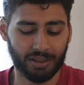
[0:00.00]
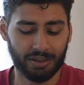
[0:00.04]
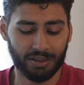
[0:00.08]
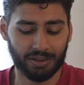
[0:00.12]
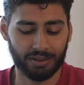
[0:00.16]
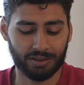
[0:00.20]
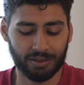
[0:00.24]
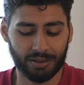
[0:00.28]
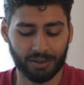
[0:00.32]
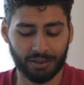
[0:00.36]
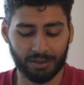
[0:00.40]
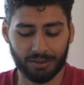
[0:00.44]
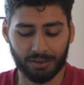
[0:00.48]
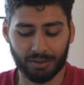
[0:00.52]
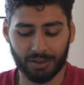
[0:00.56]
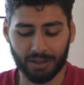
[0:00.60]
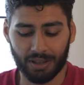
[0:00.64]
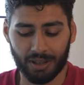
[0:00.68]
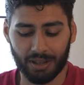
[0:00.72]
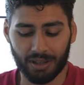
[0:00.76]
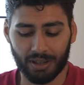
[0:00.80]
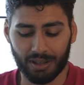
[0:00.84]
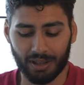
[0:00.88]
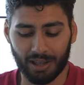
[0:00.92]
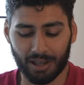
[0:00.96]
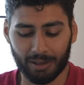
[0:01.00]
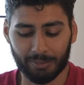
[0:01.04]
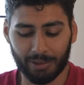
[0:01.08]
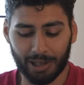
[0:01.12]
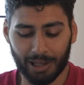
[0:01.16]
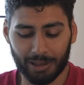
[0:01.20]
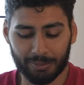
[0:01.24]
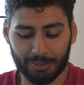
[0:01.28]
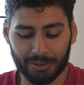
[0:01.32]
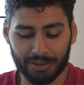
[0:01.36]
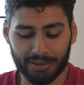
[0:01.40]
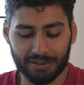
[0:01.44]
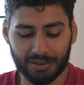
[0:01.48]
So I'm
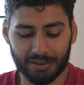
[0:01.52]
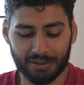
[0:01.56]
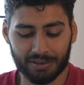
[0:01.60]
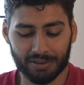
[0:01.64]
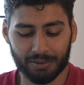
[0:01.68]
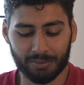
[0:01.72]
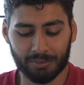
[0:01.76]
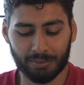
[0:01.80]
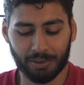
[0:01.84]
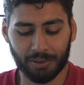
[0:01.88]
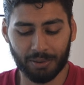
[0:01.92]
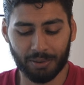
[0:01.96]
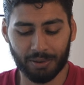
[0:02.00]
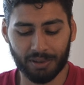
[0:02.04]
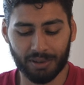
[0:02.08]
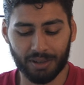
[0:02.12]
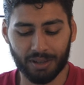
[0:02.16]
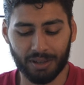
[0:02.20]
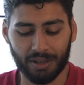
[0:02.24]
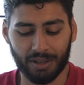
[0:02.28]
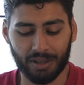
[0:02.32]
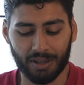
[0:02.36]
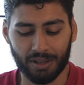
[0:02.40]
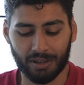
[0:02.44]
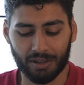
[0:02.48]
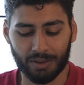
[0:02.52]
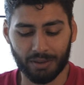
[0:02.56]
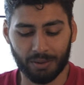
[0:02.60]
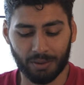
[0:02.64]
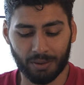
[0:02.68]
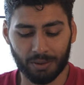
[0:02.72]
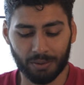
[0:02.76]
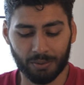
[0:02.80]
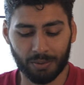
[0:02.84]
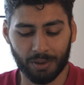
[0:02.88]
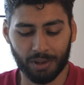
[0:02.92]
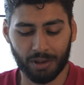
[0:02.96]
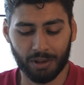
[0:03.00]
happy to support
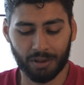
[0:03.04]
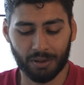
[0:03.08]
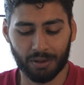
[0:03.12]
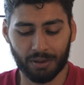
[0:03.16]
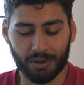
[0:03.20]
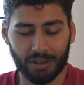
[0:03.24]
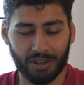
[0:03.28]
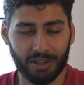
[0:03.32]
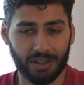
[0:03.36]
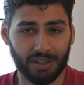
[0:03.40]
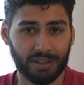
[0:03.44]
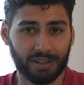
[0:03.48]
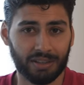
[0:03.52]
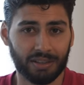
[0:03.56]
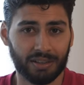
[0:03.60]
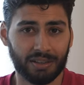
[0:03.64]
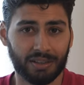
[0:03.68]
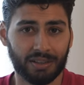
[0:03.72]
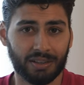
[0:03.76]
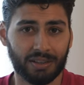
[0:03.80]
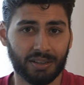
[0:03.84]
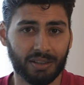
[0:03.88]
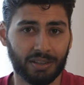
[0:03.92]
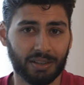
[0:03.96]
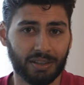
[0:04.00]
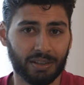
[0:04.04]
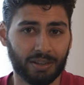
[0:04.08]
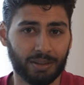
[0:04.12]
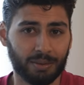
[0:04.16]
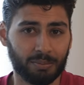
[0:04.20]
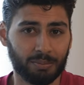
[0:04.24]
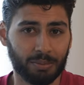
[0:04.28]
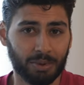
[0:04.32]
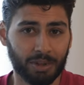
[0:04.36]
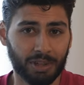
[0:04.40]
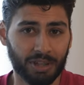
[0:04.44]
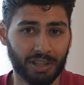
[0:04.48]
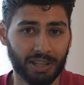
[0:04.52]
Orwo in
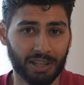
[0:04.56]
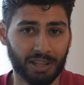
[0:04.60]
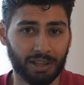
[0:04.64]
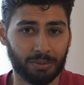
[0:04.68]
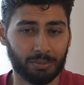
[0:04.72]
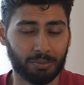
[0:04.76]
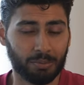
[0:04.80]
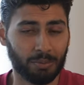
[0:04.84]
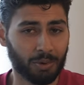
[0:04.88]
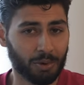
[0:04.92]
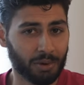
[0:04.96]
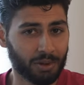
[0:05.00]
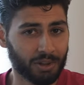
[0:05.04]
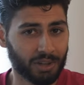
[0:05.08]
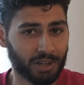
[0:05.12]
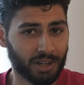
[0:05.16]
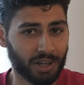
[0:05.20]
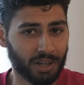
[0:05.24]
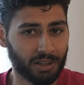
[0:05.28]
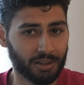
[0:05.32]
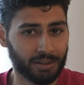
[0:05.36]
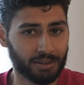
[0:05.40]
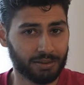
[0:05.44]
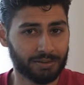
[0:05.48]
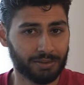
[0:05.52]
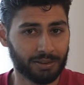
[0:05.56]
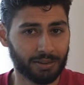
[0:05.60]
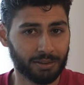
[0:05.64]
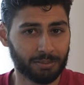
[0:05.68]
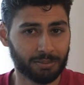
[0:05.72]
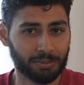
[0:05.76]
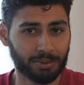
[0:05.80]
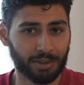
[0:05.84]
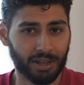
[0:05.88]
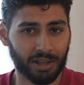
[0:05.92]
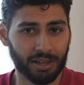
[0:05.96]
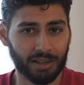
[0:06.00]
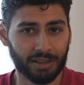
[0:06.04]
putting out more color film
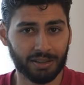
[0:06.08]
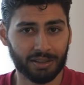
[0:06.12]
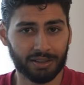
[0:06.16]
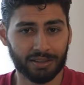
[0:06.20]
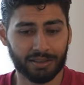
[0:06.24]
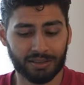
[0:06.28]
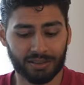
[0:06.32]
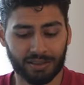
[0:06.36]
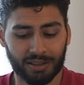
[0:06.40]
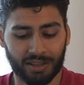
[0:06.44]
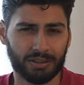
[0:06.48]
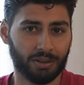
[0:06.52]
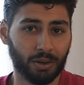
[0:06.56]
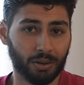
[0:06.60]
products.